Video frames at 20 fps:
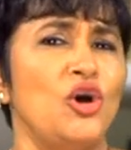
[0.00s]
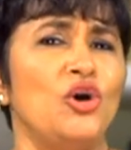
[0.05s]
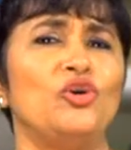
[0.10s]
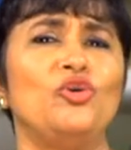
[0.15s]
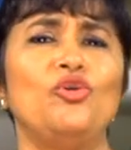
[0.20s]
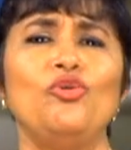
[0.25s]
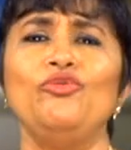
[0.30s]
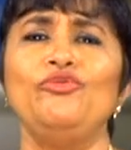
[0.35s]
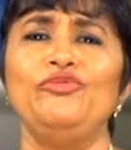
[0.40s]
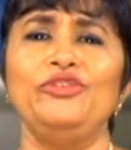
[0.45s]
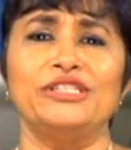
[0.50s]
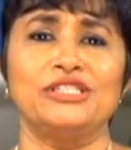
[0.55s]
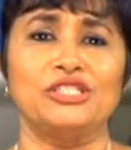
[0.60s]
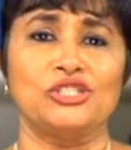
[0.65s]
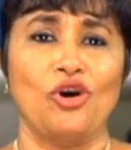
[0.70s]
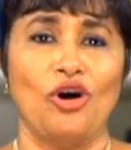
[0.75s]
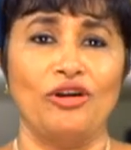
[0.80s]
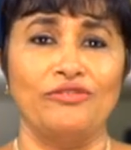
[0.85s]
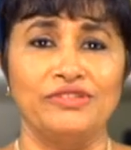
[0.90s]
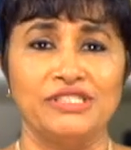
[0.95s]
goofiest
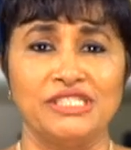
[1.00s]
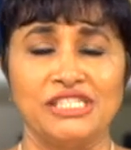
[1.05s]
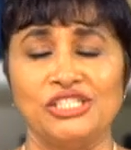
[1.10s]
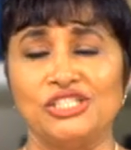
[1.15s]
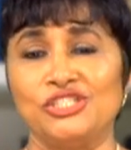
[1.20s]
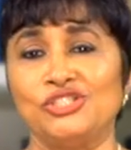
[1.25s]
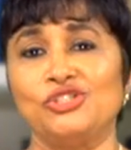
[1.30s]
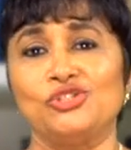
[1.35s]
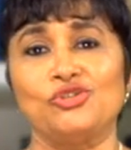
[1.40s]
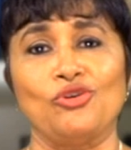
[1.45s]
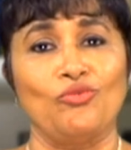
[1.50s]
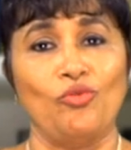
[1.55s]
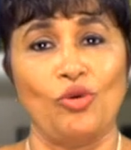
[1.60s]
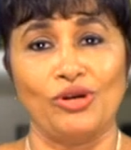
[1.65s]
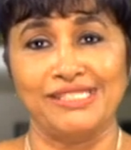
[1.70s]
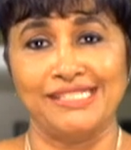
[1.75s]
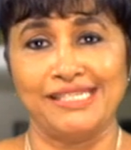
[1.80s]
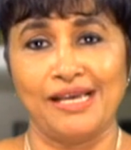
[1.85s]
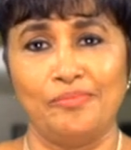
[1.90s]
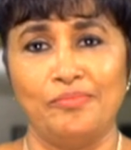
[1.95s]
conversations on
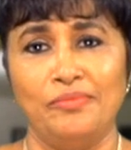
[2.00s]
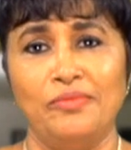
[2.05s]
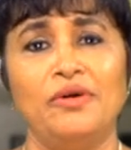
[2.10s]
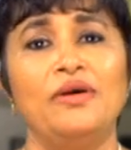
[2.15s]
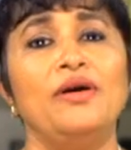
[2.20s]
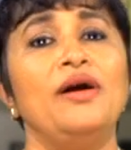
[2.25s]
WhatsApp.